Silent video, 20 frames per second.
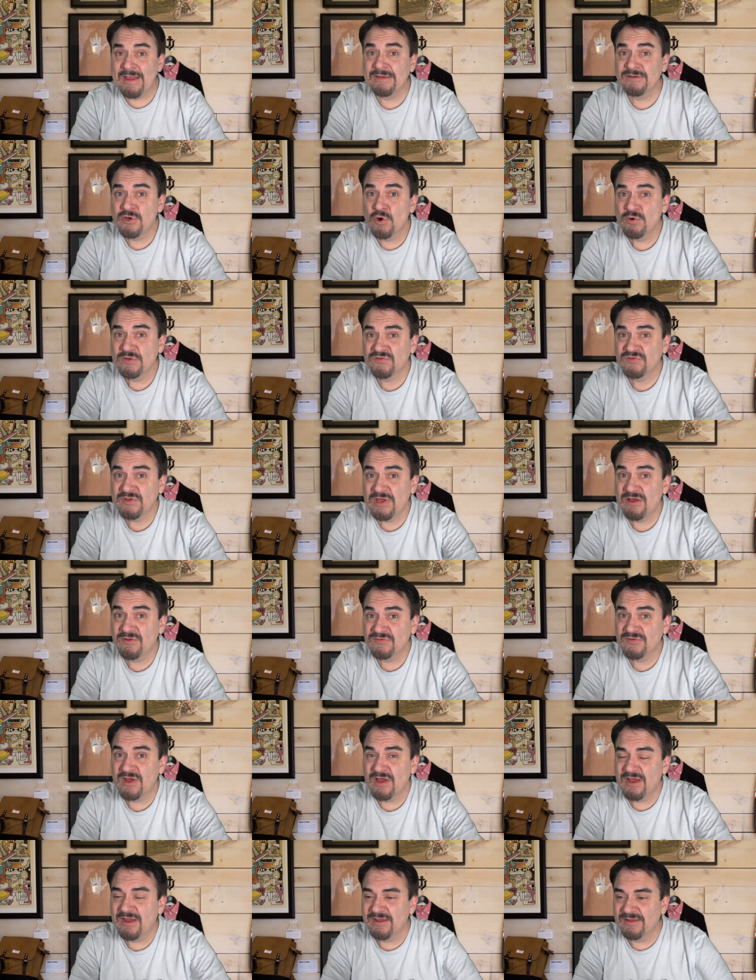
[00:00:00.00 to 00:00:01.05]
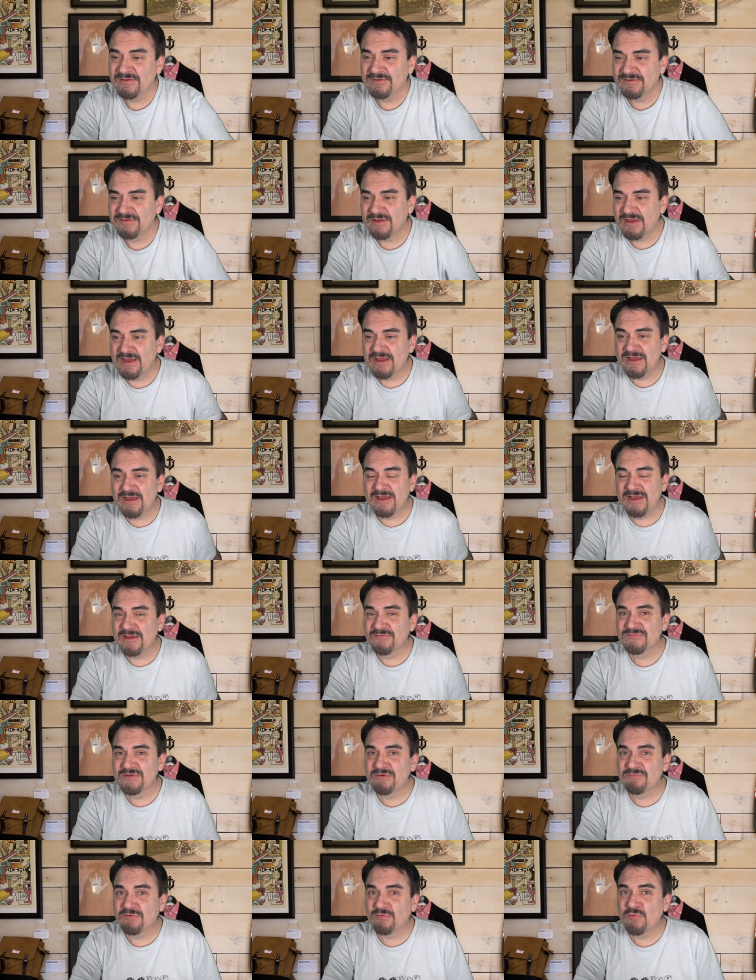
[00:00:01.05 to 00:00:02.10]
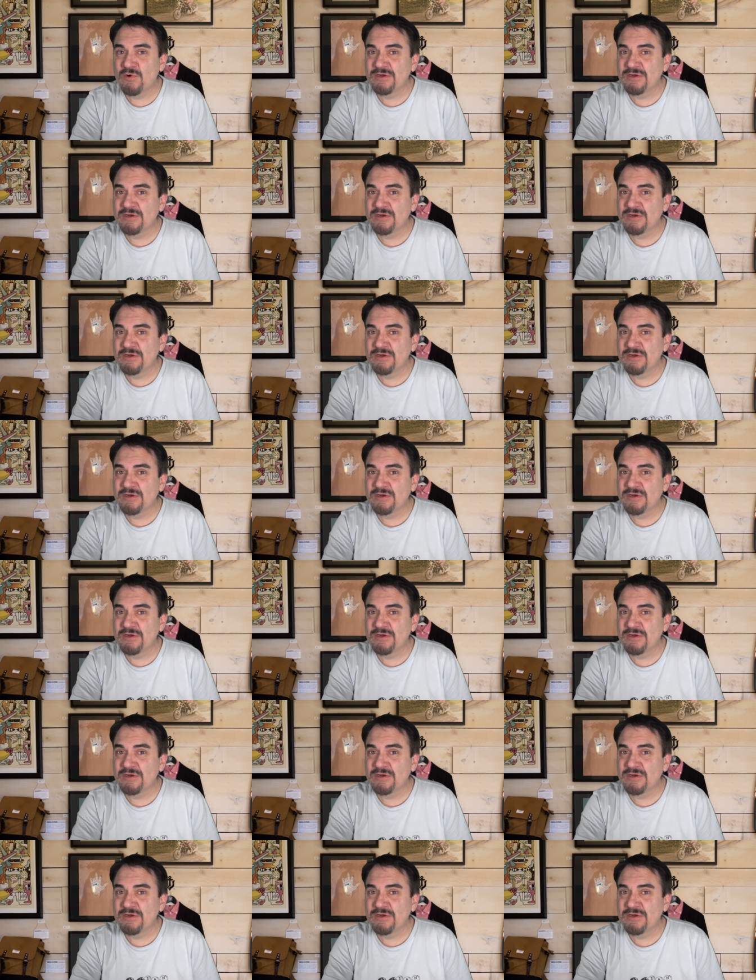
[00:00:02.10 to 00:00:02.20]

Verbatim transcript: I know it sells high. I've never